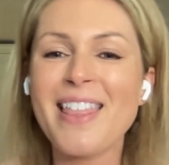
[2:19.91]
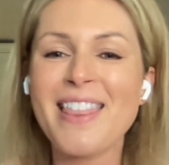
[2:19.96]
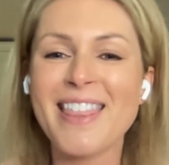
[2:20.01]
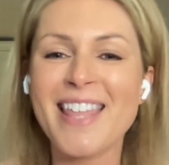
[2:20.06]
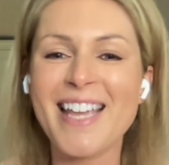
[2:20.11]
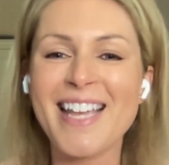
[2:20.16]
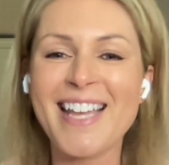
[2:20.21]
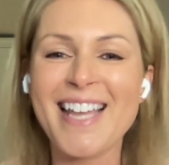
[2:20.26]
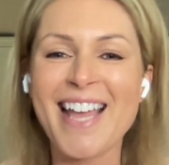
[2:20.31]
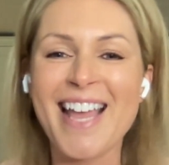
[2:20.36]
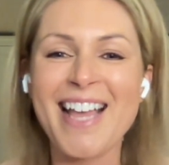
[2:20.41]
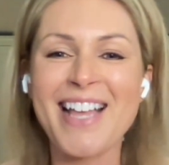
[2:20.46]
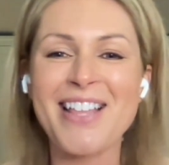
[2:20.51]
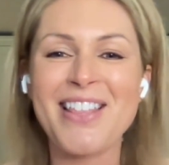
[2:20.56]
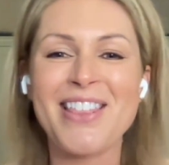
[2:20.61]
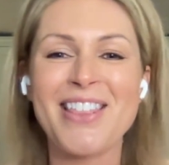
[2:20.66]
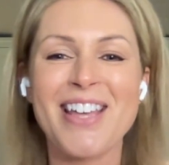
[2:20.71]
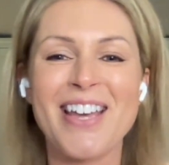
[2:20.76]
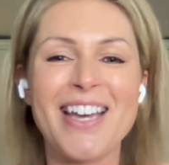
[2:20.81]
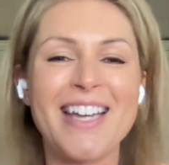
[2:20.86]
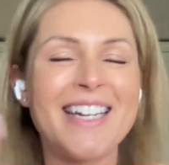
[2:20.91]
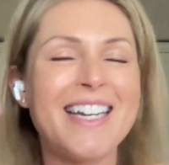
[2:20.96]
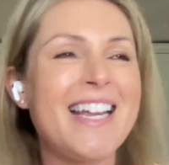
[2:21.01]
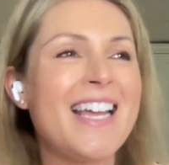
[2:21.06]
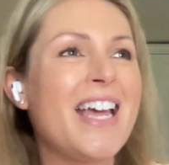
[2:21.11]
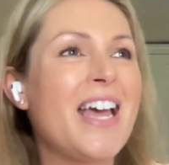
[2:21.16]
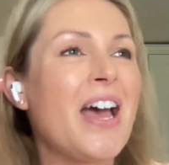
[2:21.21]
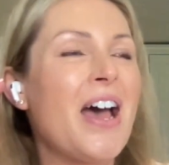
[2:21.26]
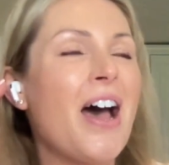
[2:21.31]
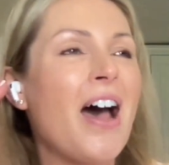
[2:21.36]
thinking that
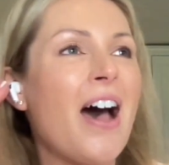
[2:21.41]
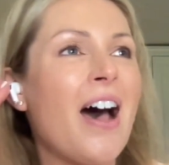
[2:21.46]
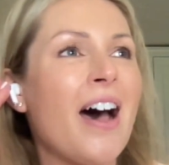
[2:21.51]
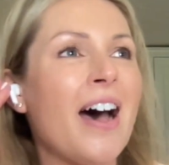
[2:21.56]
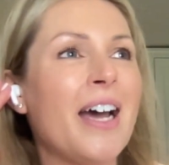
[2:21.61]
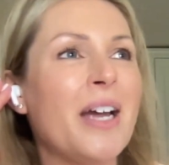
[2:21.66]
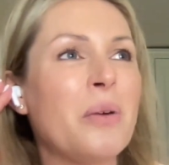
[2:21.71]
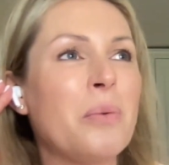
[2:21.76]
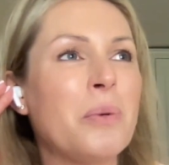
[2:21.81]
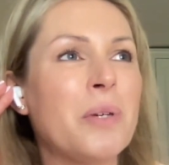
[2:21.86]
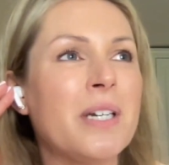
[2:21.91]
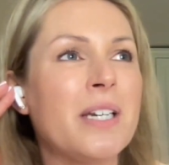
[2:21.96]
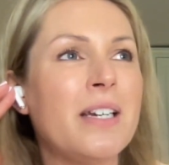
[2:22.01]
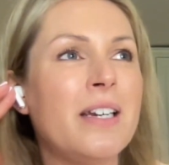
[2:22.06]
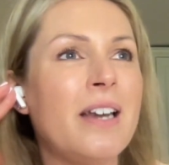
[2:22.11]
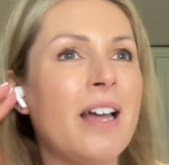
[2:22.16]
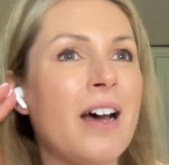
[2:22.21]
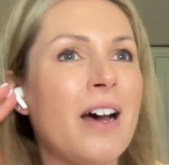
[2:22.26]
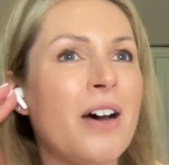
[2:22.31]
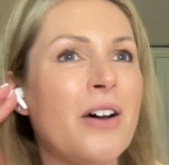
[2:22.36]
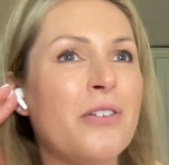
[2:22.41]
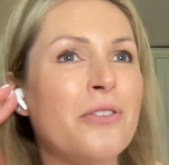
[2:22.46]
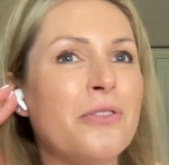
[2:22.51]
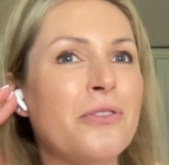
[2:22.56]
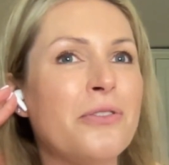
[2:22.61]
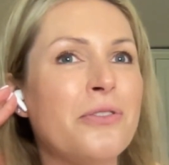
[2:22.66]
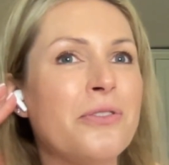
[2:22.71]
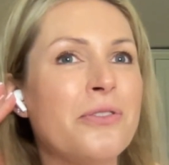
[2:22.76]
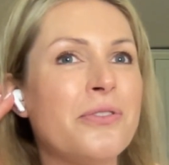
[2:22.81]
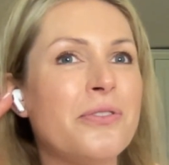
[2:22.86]
I would
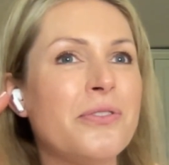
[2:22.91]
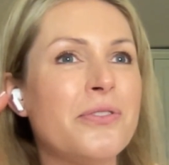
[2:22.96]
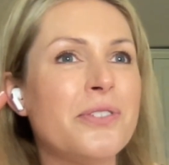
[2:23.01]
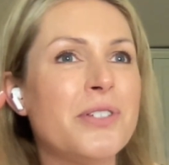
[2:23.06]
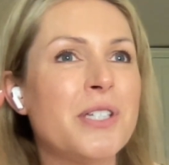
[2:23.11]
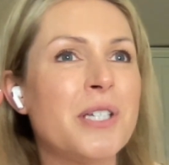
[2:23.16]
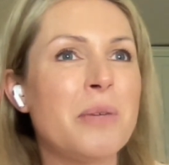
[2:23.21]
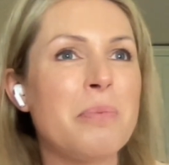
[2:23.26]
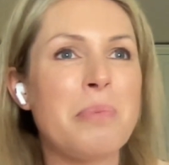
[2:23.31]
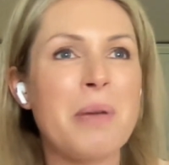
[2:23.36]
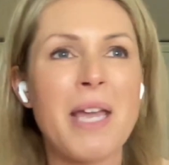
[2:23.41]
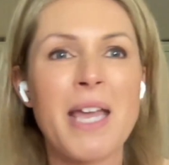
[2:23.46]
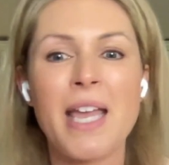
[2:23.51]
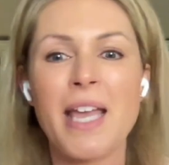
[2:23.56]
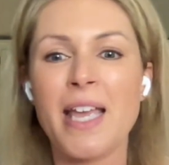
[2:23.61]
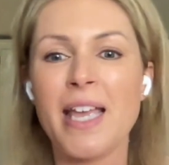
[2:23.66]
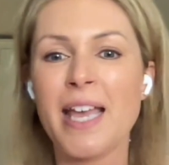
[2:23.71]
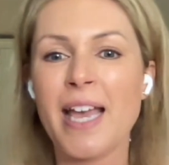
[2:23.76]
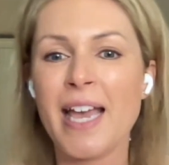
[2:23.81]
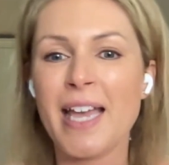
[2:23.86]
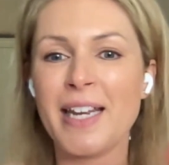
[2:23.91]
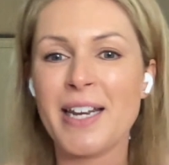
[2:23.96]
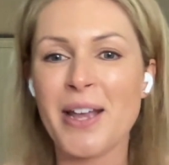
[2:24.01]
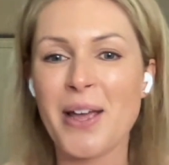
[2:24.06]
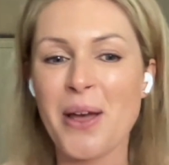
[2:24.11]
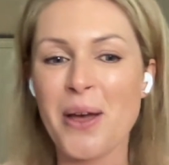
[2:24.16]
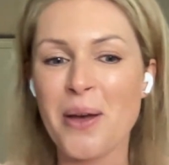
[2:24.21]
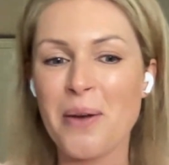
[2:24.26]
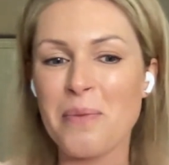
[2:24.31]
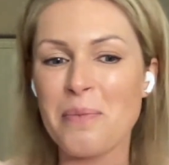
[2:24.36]
love to be in
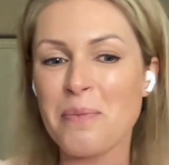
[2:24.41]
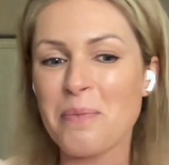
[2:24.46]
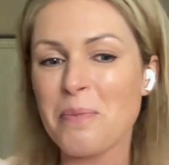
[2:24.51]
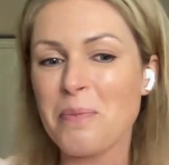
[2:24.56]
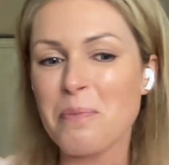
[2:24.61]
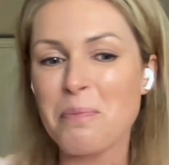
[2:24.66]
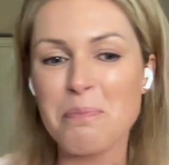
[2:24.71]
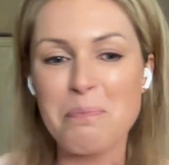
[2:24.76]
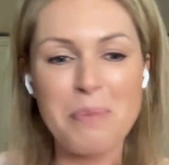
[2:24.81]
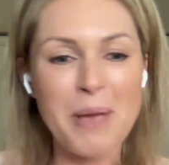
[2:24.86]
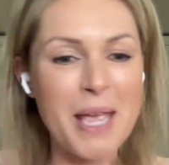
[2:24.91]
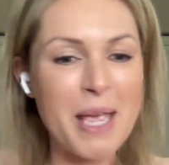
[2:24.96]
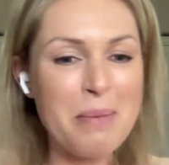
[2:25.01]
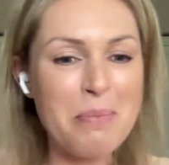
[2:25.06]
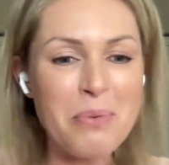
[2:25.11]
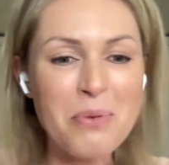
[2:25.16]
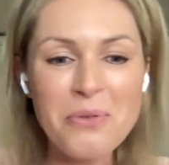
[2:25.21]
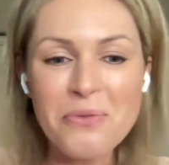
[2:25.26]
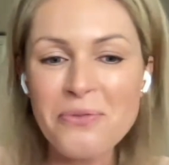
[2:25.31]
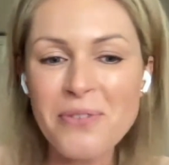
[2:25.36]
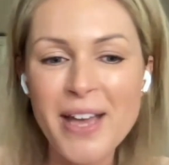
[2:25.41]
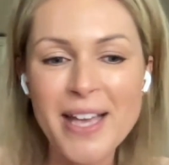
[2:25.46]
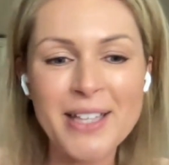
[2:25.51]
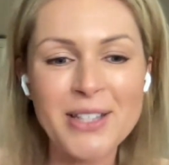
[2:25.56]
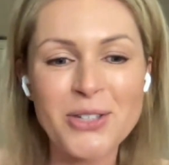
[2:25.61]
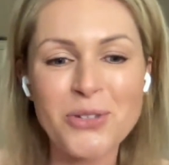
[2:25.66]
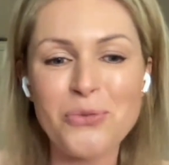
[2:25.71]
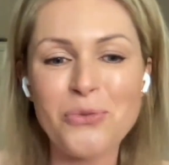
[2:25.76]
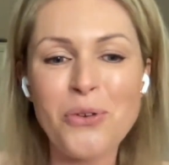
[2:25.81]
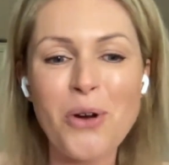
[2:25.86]
a
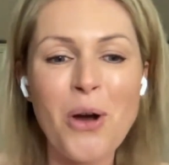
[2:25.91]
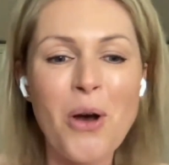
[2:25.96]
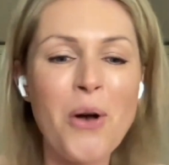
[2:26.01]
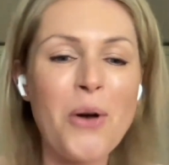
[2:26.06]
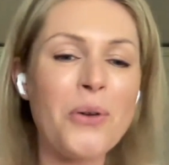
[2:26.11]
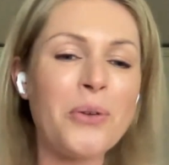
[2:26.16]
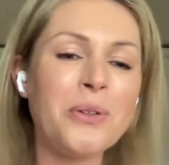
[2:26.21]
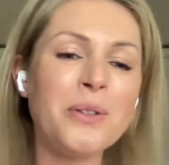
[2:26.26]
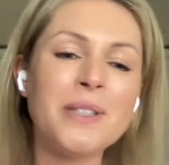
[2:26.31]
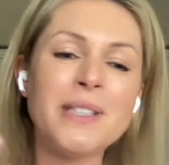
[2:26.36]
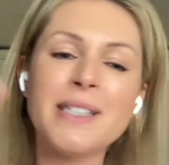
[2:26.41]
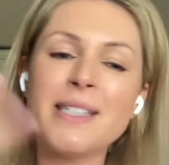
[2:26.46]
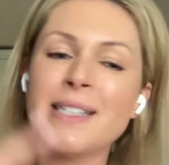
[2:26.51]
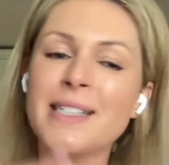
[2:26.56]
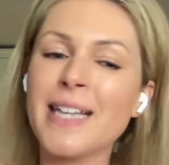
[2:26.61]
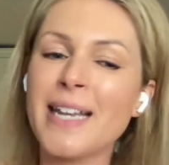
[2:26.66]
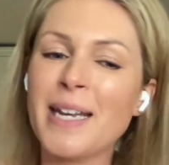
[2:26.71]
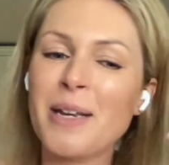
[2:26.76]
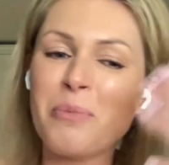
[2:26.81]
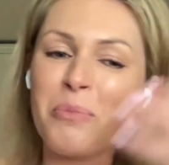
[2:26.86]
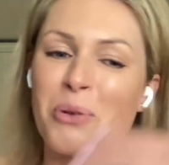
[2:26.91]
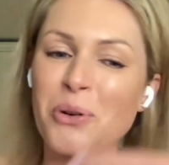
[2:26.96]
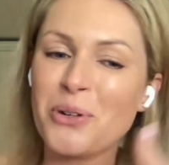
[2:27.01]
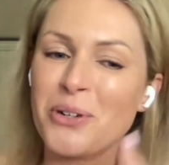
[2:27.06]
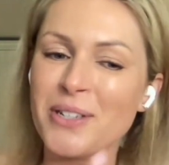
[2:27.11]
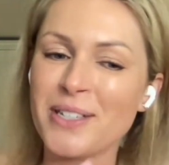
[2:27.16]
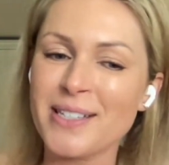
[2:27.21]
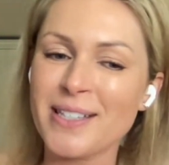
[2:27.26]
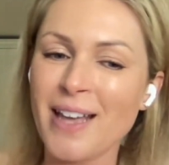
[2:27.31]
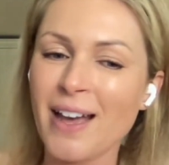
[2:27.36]
people-faced role, selling
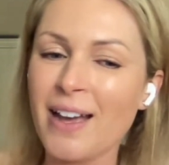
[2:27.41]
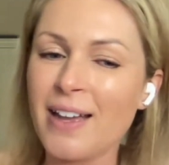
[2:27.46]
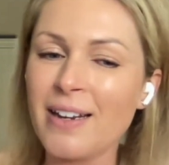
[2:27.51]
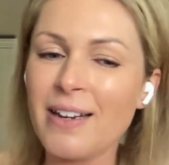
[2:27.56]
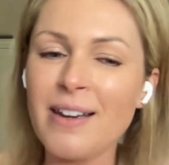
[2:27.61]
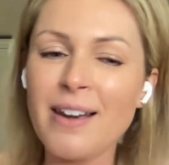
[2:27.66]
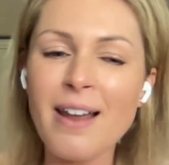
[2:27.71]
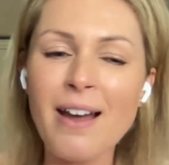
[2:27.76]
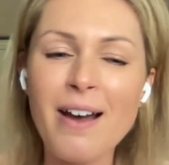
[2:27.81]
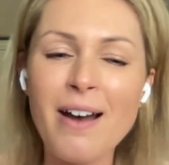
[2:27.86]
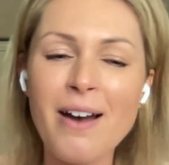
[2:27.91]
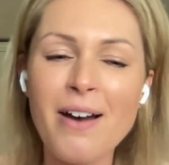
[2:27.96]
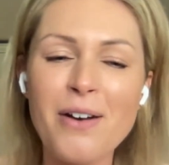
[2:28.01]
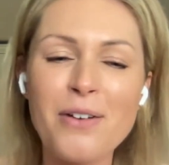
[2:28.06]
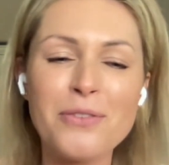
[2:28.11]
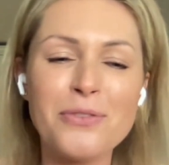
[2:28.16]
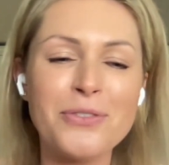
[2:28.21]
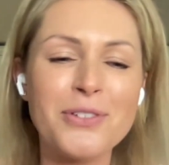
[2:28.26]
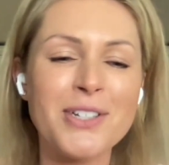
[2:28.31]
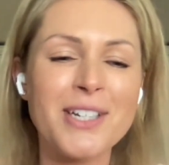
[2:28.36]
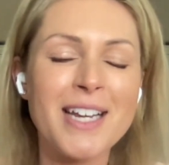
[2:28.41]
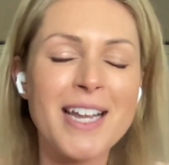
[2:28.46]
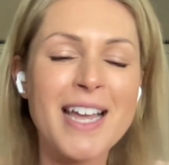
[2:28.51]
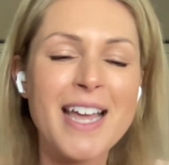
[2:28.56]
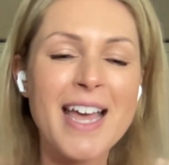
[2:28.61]
products that I loved.